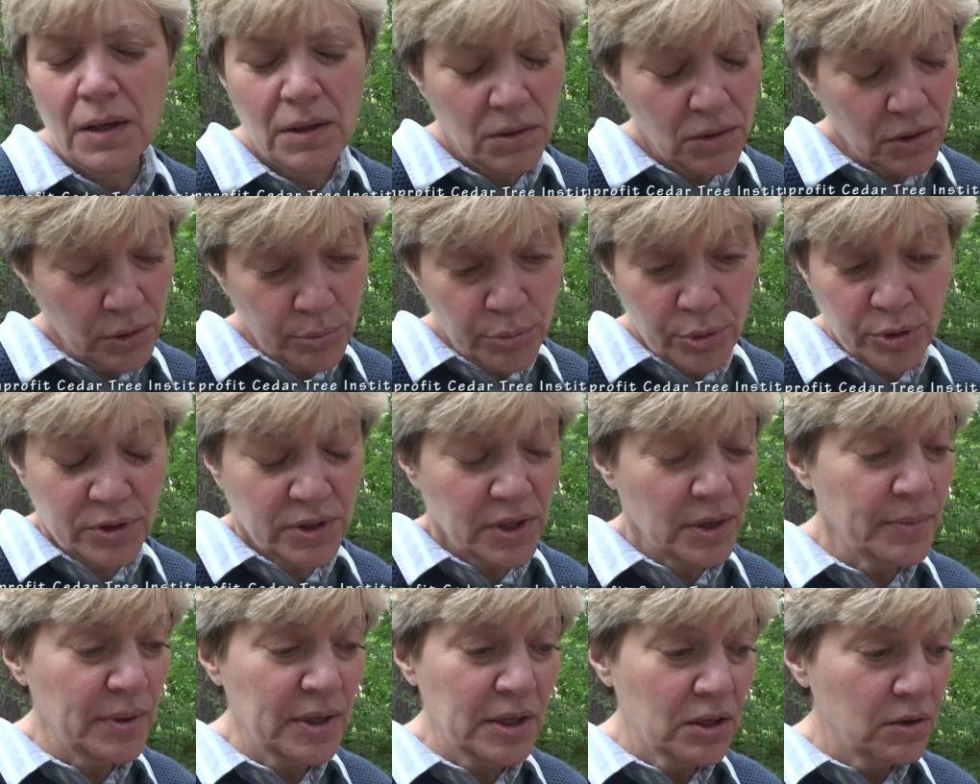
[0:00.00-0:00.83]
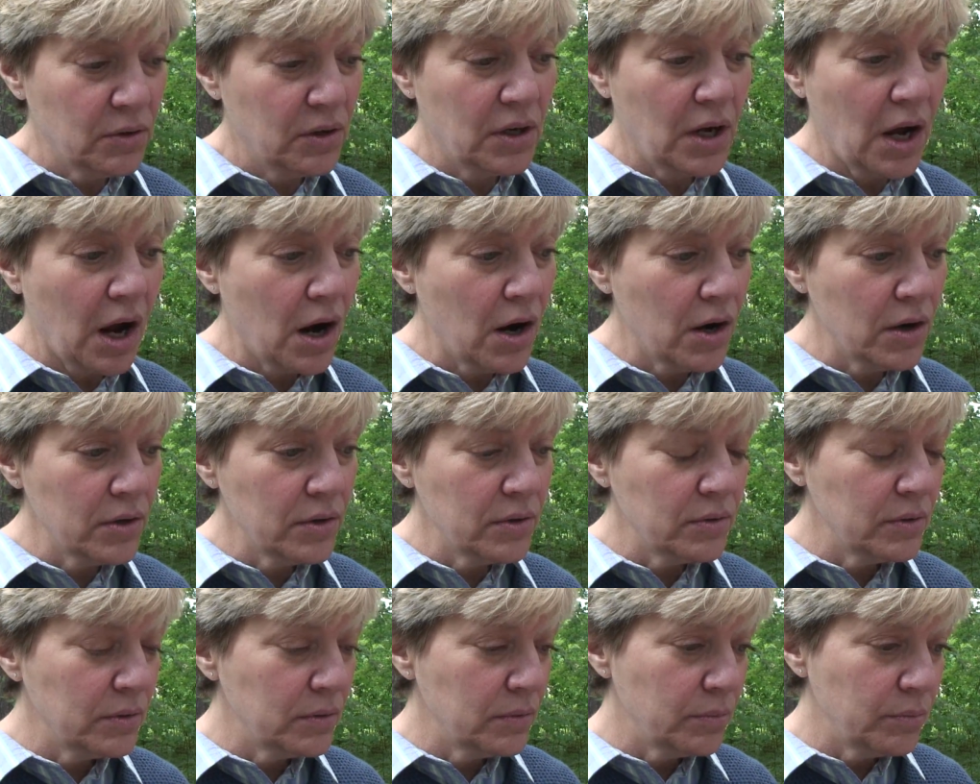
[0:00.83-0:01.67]
You can put them in a
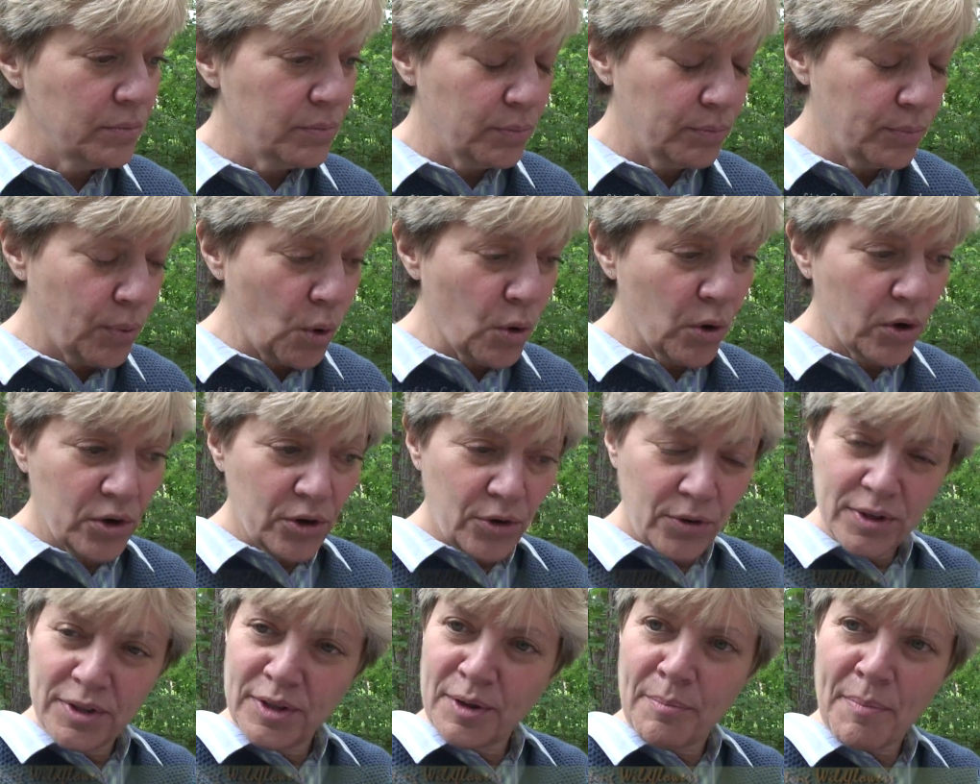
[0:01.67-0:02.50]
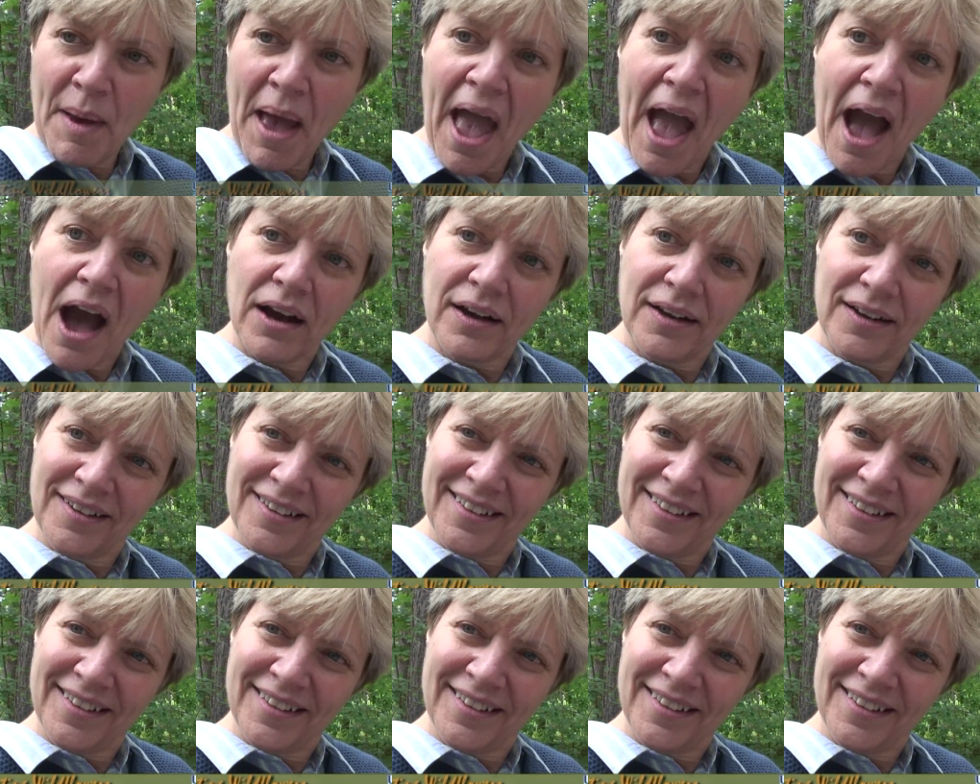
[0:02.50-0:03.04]
garden border in the back.